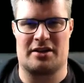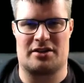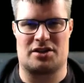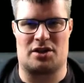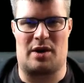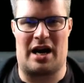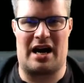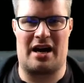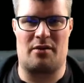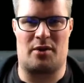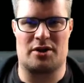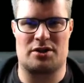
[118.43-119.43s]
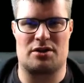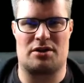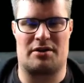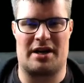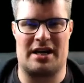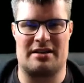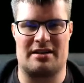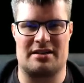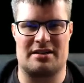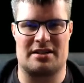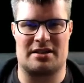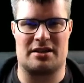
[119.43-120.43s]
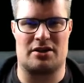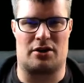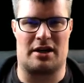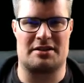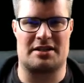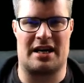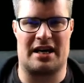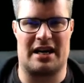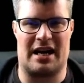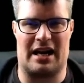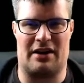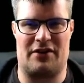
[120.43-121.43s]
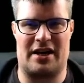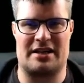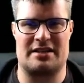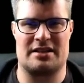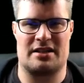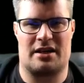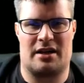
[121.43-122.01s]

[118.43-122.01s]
So I want to create this dollar sign LFS